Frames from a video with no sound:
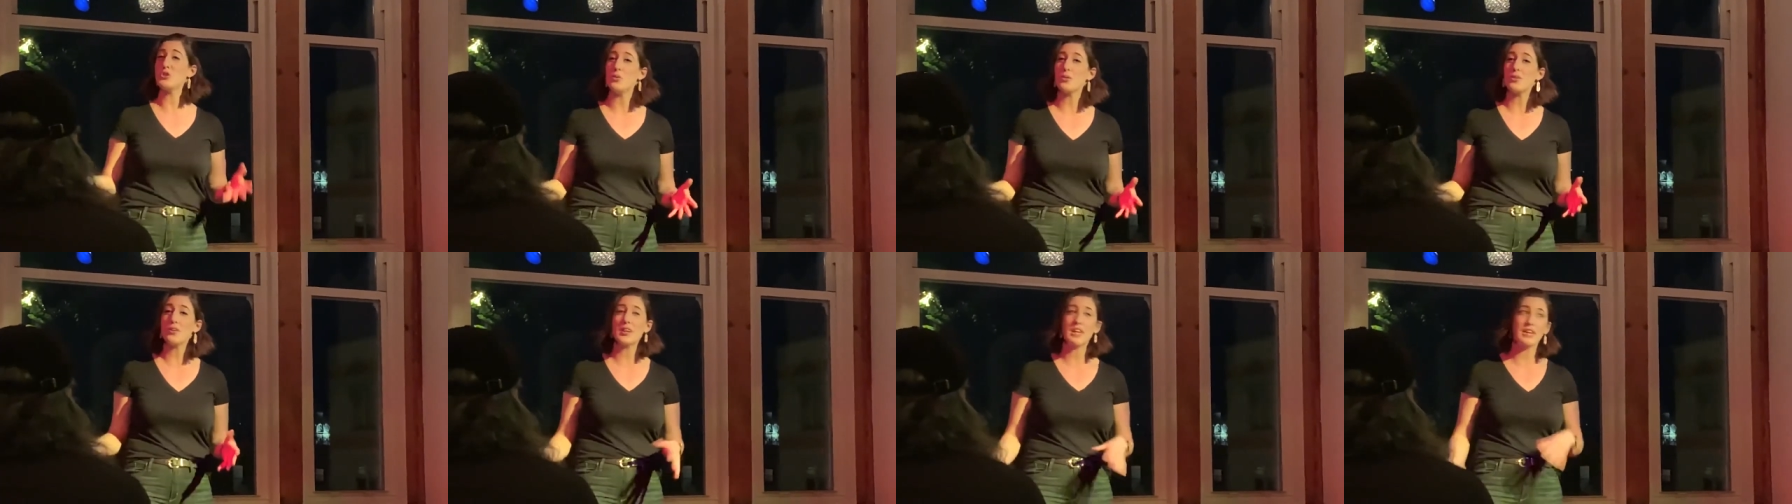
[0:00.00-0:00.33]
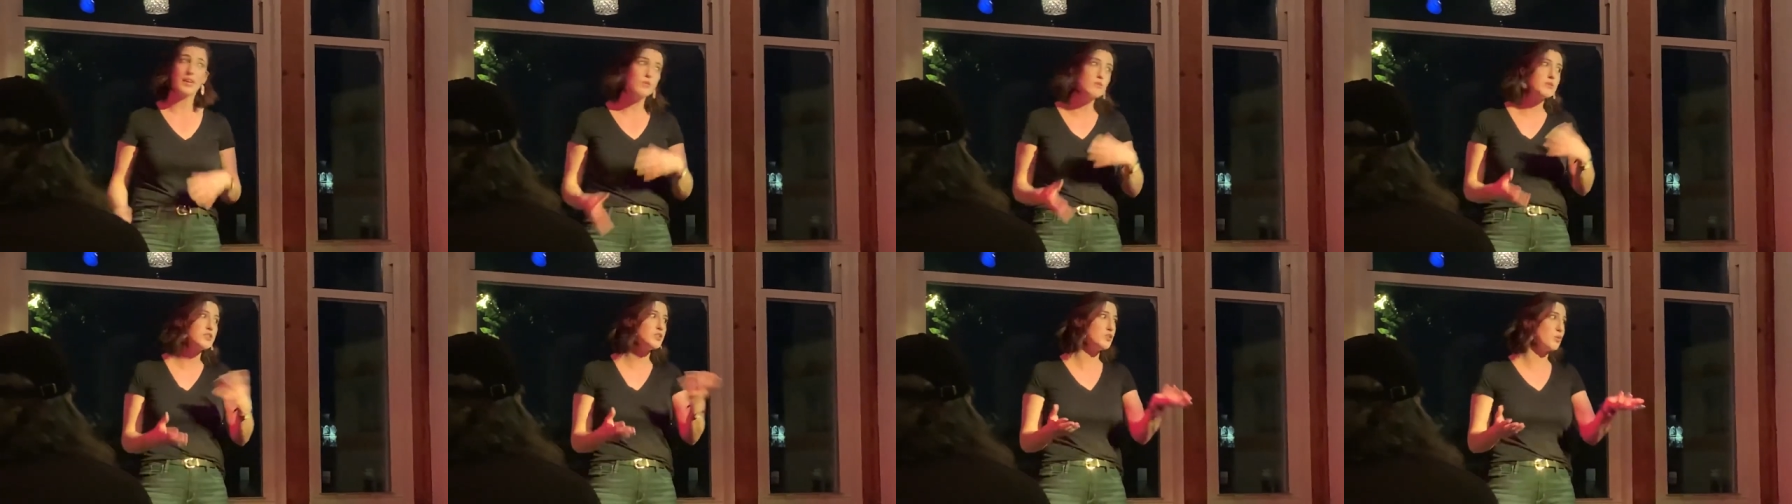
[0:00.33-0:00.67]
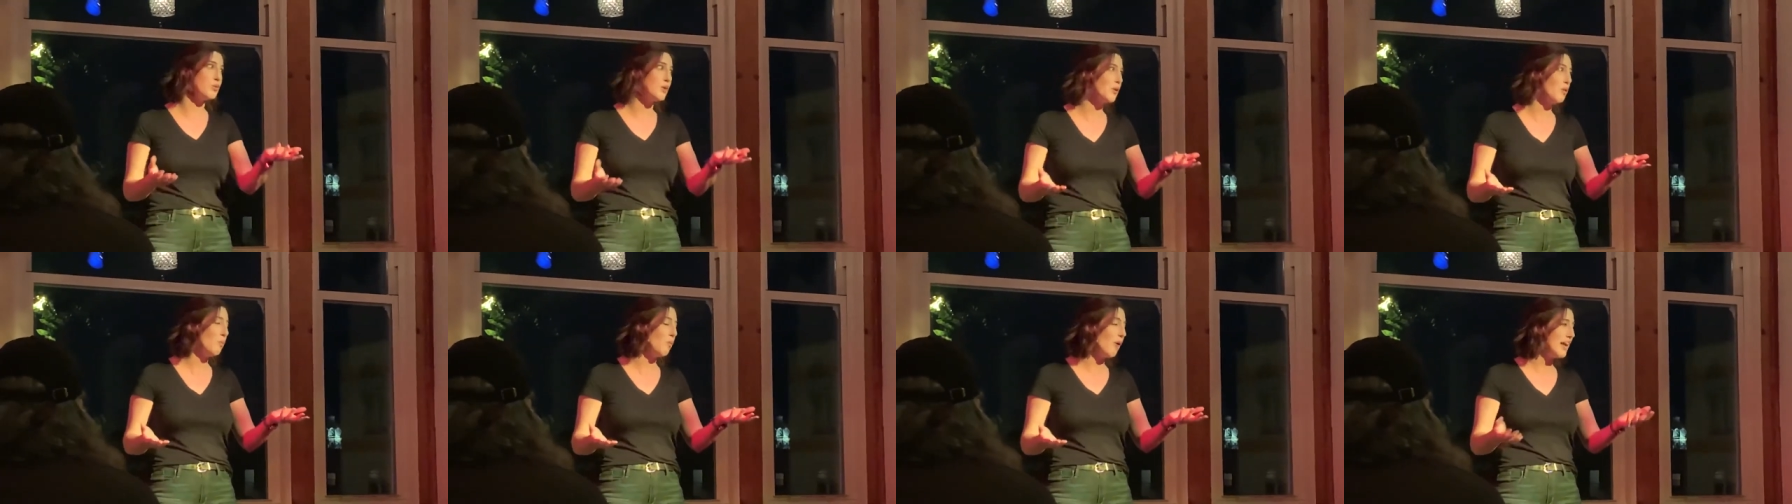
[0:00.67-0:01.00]
touring, he was
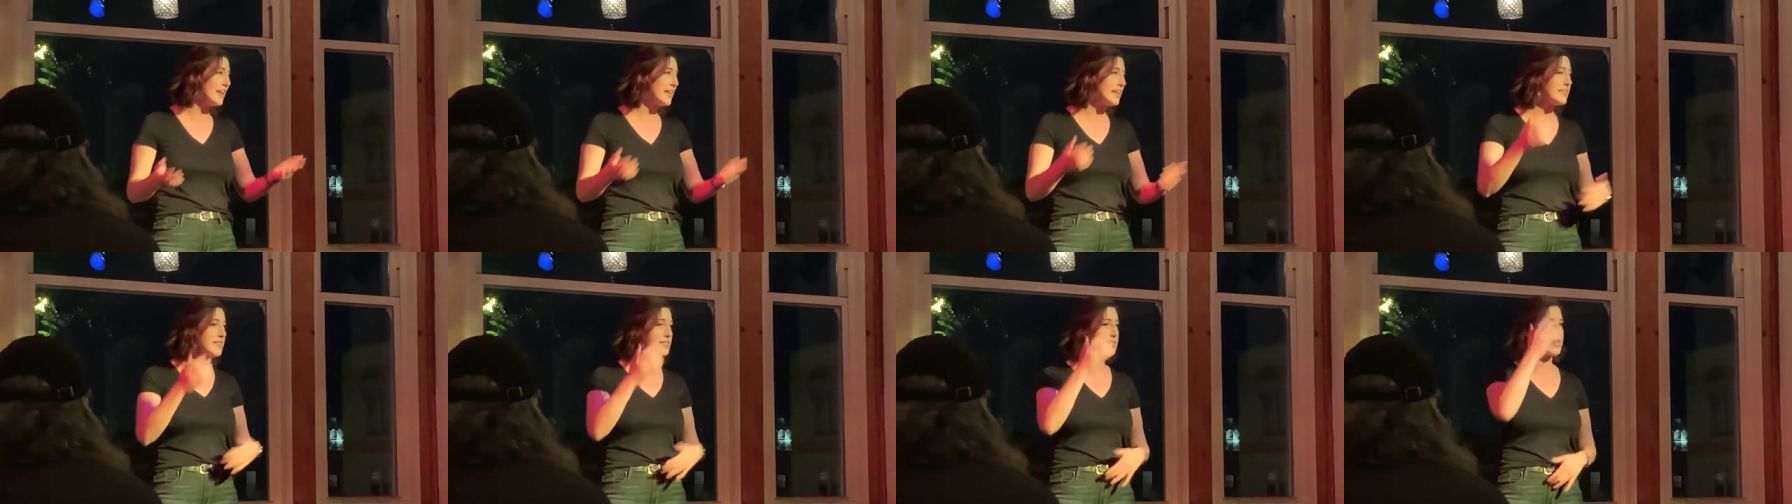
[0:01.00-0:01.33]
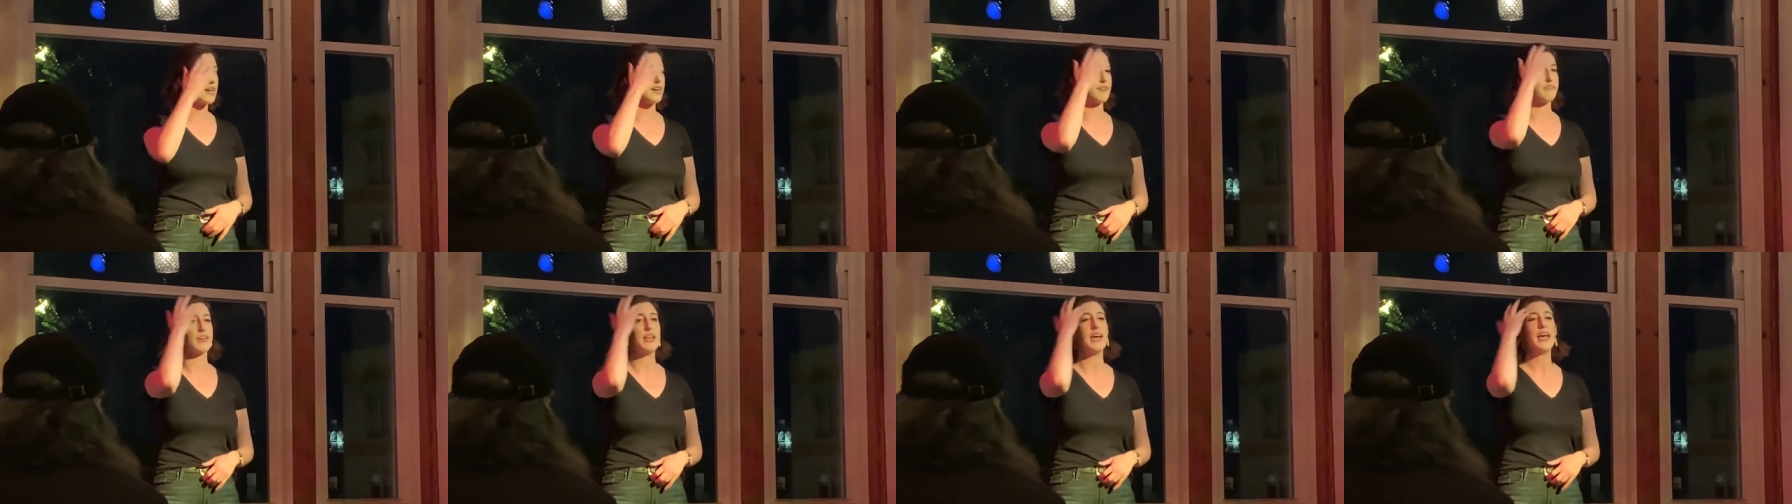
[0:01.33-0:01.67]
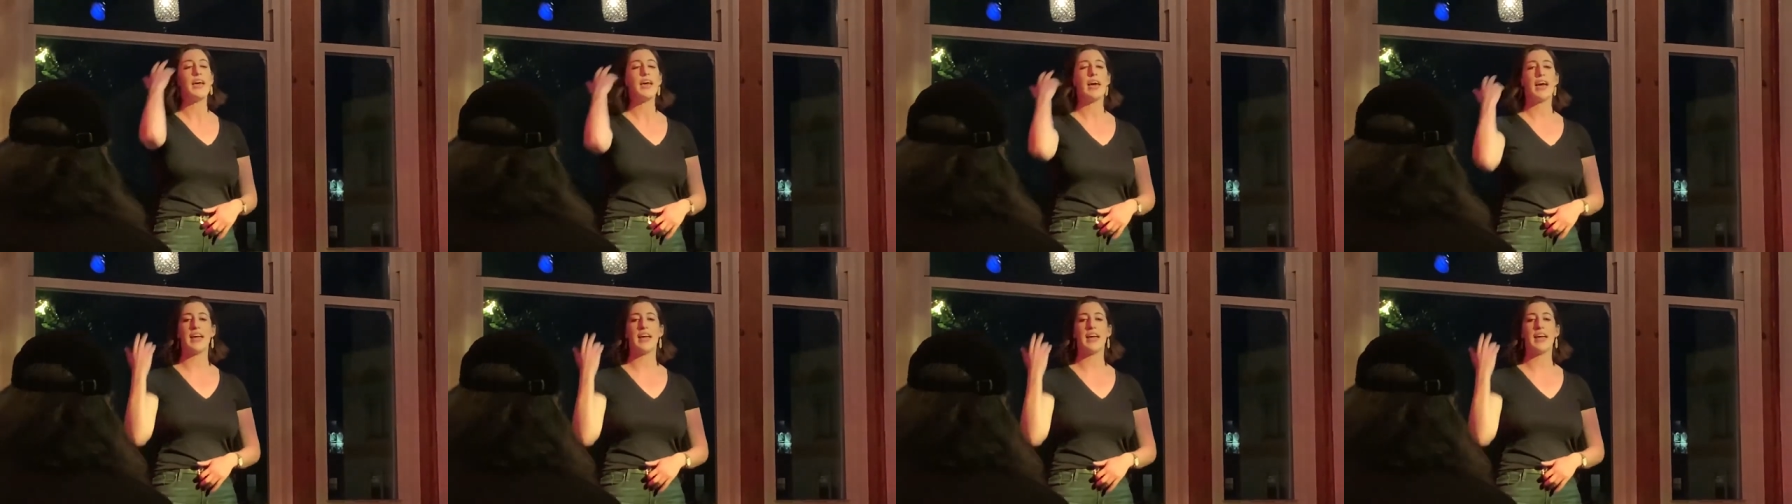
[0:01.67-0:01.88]
doing wedding stuff.